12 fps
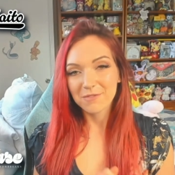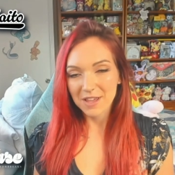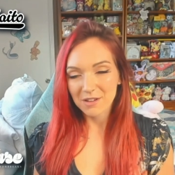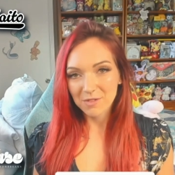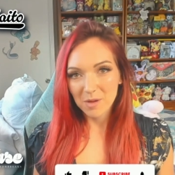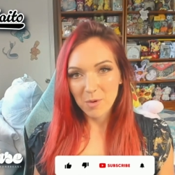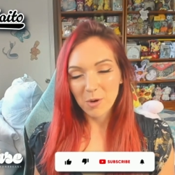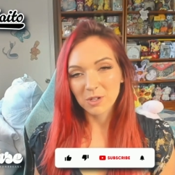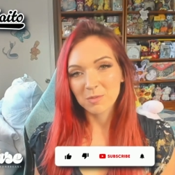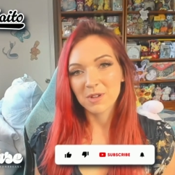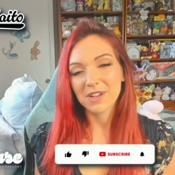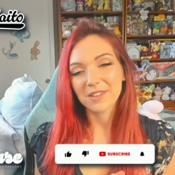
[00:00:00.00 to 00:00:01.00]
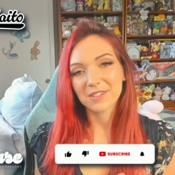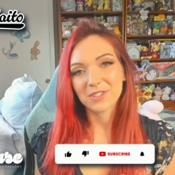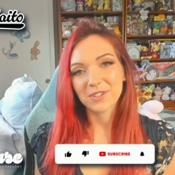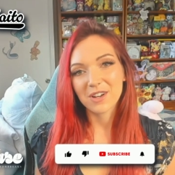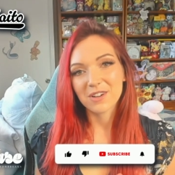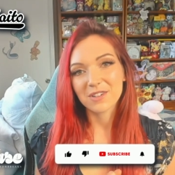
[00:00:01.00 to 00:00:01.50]
favorite Pokemon
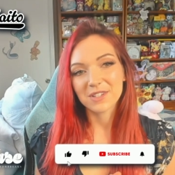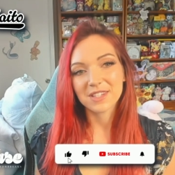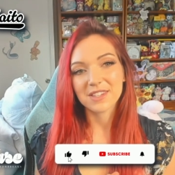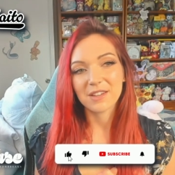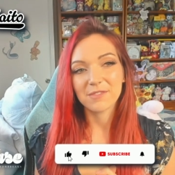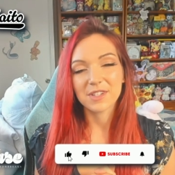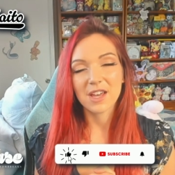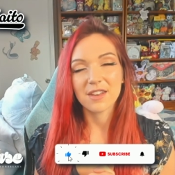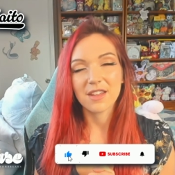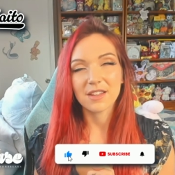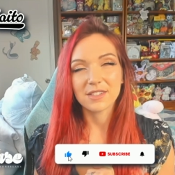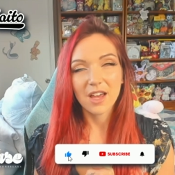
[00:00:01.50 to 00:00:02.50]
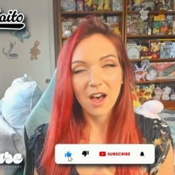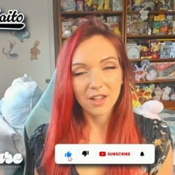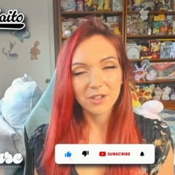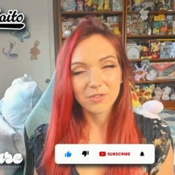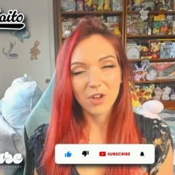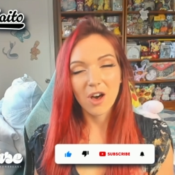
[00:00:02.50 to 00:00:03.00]
illustrators. They've done a
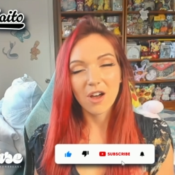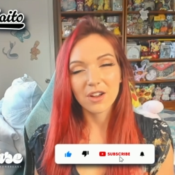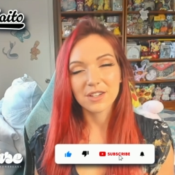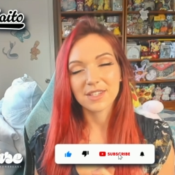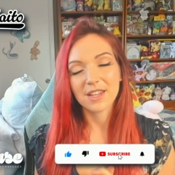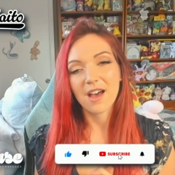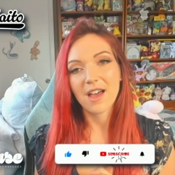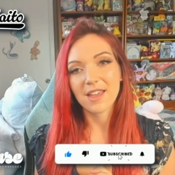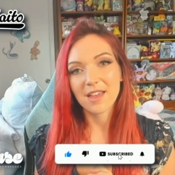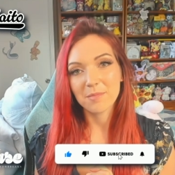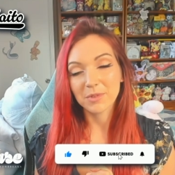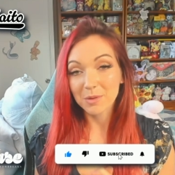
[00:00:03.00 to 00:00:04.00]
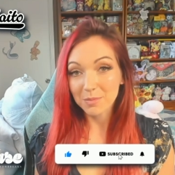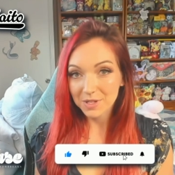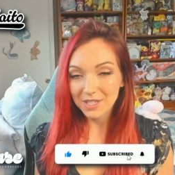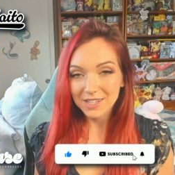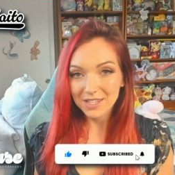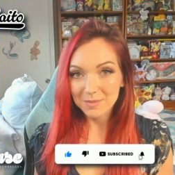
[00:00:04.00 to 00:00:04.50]
ton of cards that I am
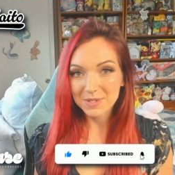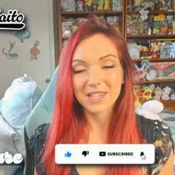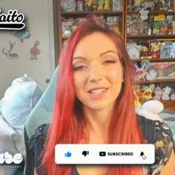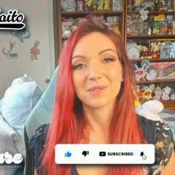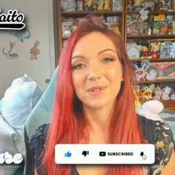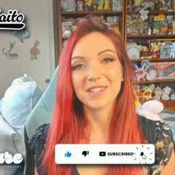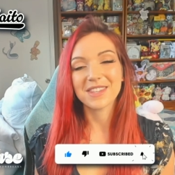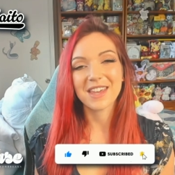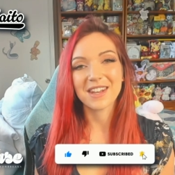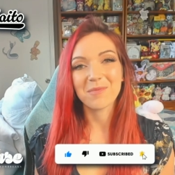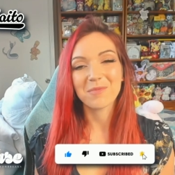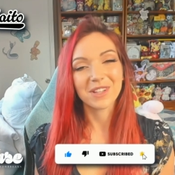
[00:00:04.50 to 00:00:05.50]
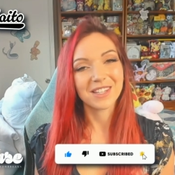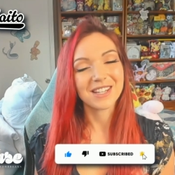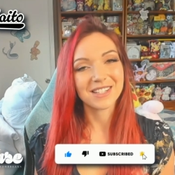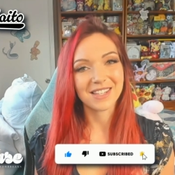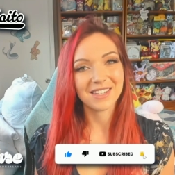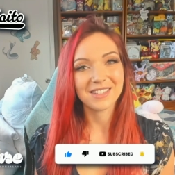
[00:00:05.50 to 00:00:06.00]
completely obsessed with and I'm really
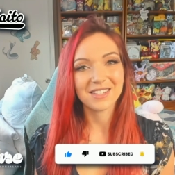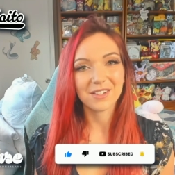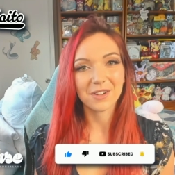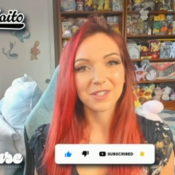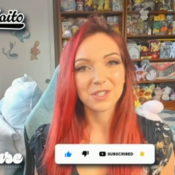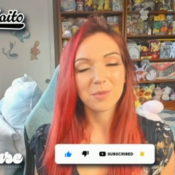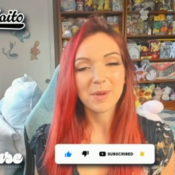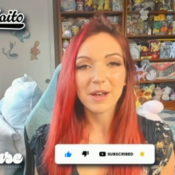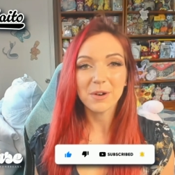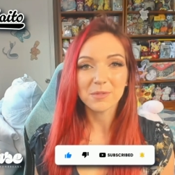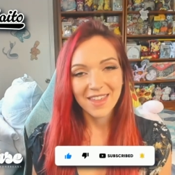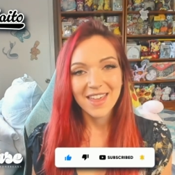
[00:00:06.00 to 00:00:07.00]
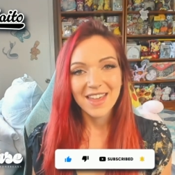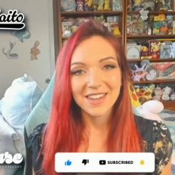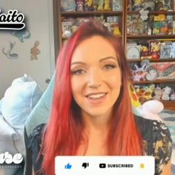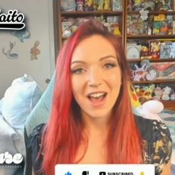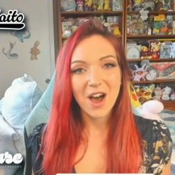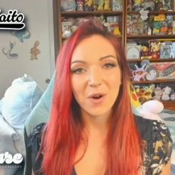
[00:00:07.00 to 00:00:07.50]
excited to talk to you about.
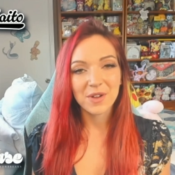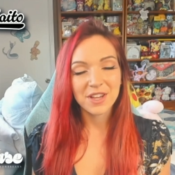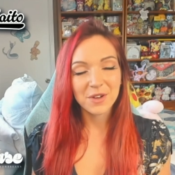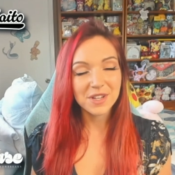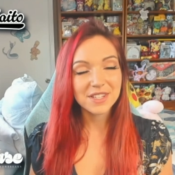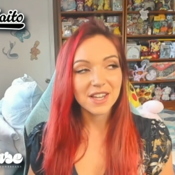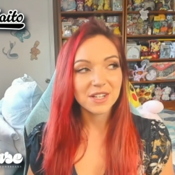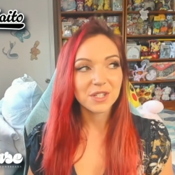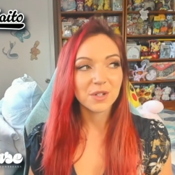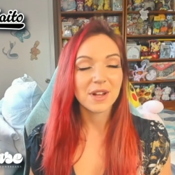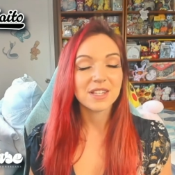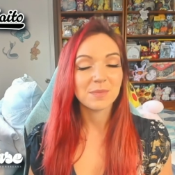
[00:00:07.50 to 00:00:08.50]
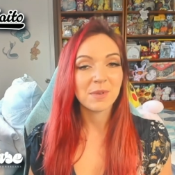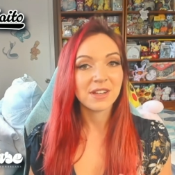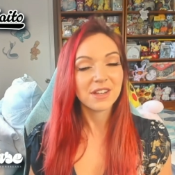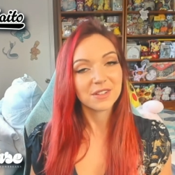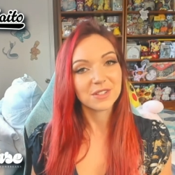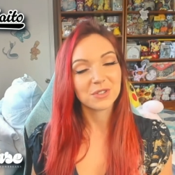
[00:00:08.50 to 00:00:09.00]
Now, Naoki Saito has been
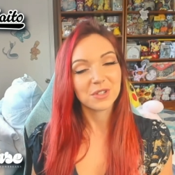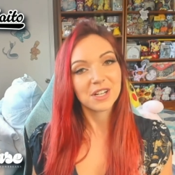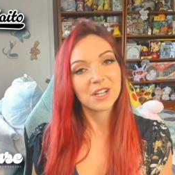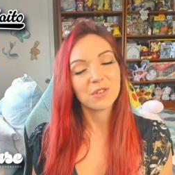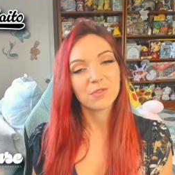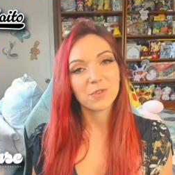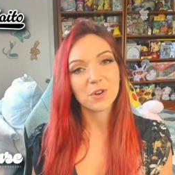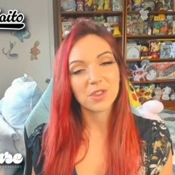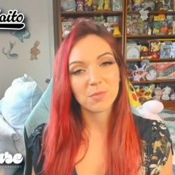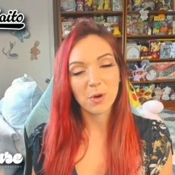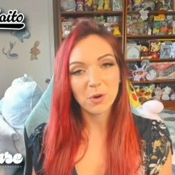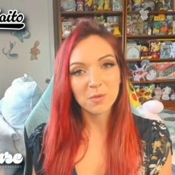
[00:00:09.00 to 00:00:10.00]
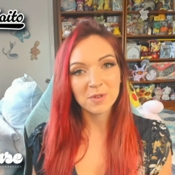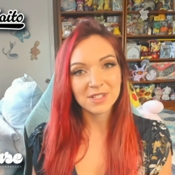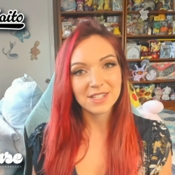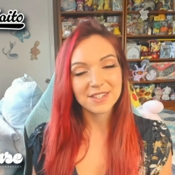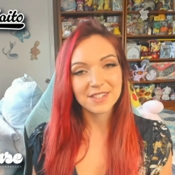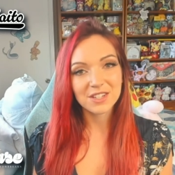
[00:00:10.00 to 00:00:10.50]
illustrating for the Pokemon
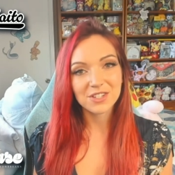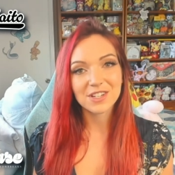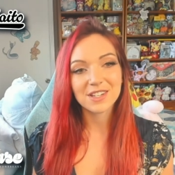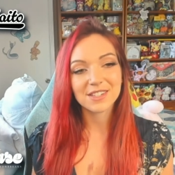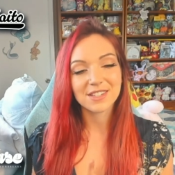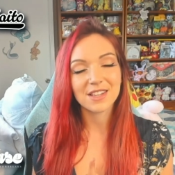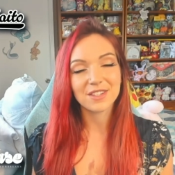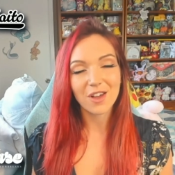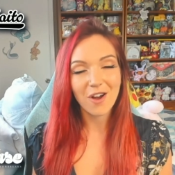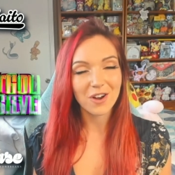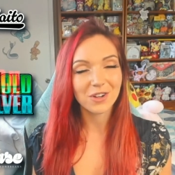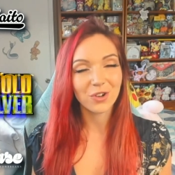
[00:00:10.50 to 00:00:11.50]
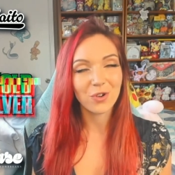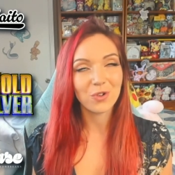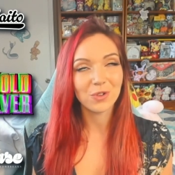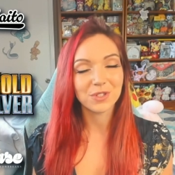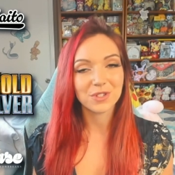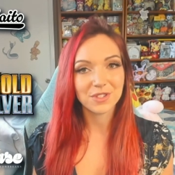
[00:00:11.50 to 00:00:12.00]
TCG since
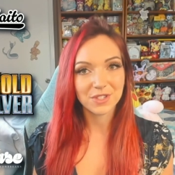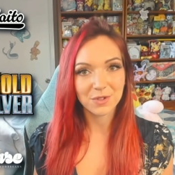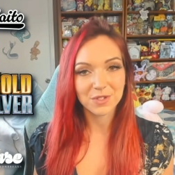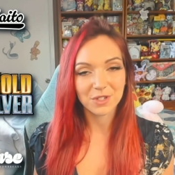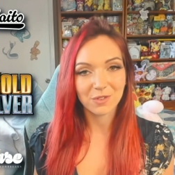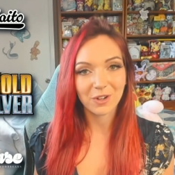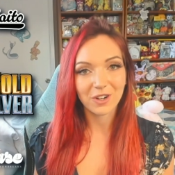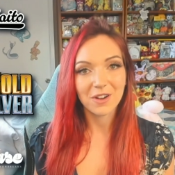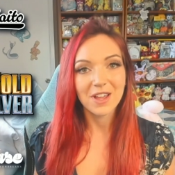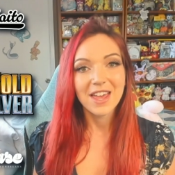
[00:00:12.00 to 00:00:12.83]
HeartGold Soul Silver.